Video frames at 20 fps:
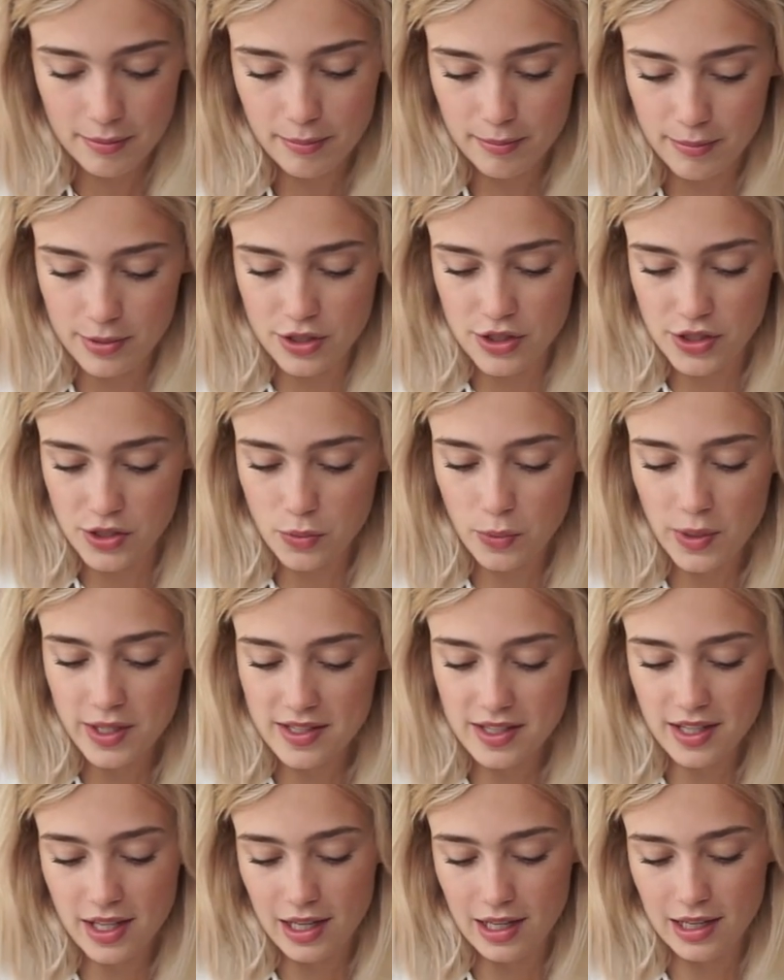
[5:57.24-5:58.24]
But just
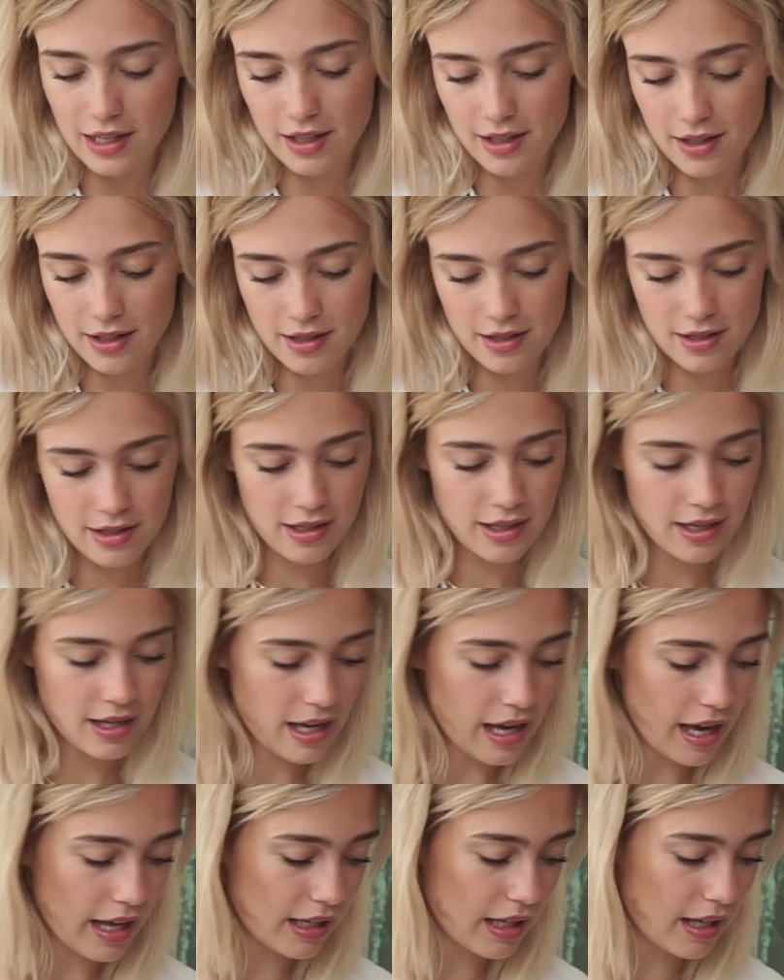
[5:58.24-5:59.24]
whisk it,
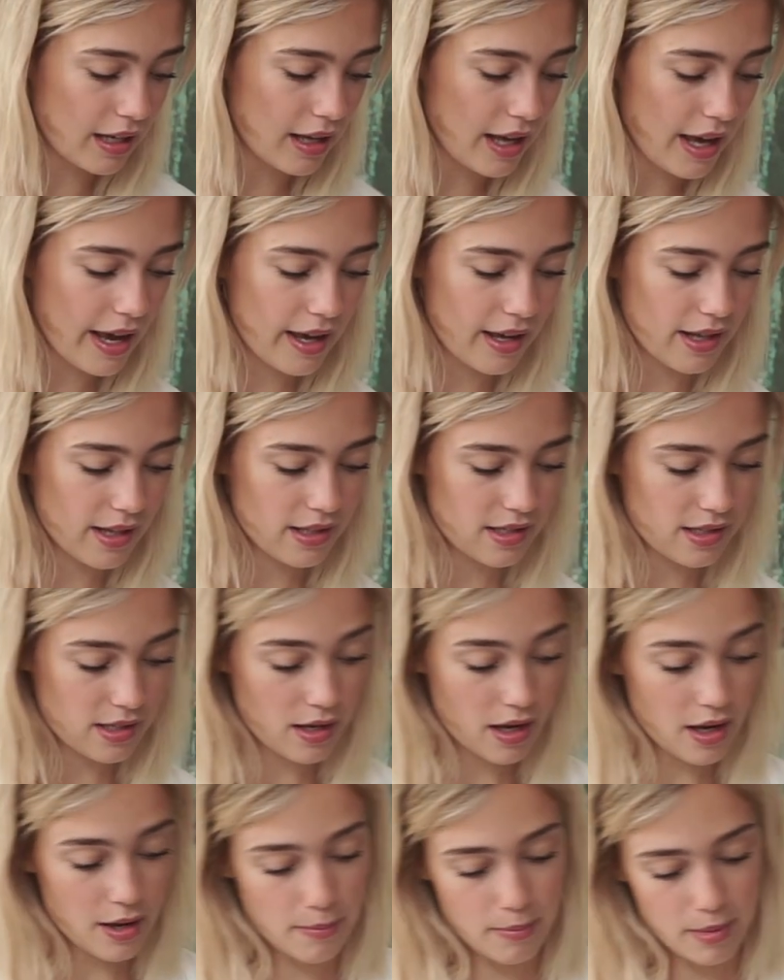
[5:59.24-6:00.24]
and then add
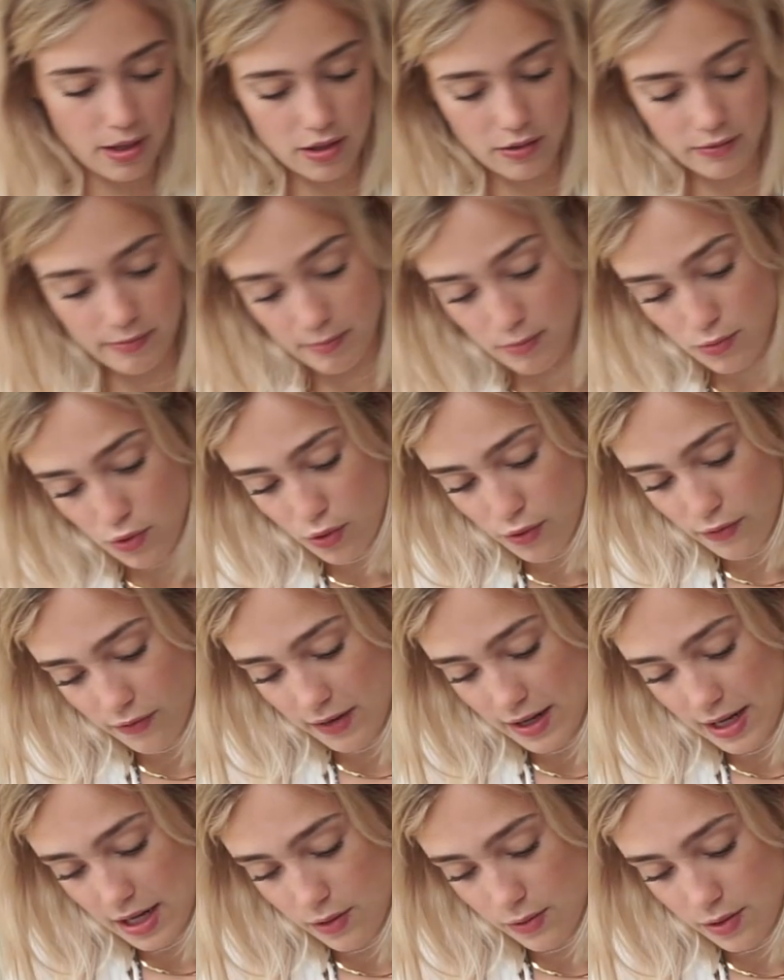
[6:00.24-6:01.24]
a bit of more
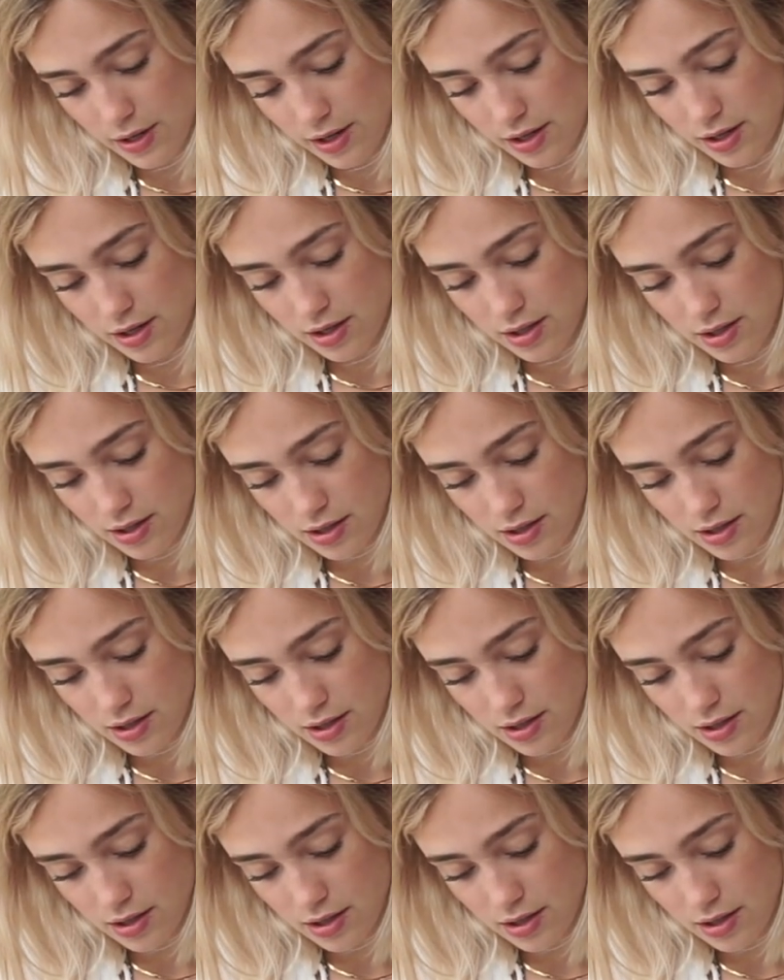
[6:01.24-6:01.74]
flour.